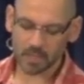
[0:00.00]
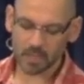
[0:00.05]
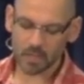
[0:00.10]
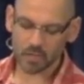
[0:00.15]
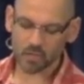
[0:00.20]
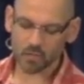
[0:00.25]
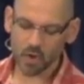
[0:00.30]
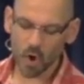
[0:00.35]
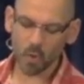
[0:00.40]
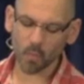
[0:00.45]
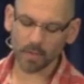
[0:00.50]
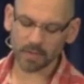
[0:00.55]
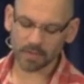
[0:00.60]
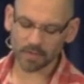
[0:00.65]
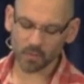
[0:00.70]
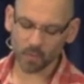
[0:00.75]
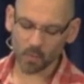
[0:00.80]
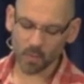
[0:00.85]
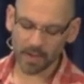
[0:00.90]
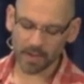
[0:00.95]
No one
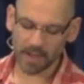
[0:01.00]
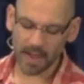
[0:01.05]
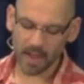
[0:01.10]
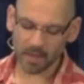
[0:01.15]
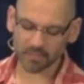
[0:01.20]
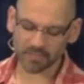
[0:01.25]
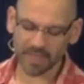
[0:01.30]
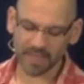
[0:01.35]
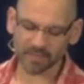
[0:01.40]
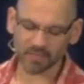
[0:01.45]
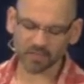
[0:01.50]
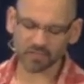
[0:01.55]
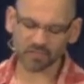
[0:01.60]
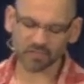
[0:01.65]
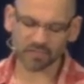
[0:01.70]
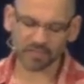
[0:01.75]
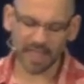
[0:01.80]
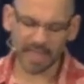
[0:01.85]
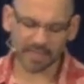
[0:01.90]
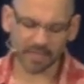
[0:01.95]
in the warehouse had the
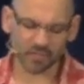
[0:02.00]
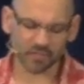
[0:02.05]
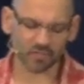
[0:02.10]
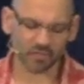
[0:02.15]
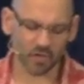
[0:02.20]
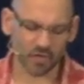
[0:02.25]
slightest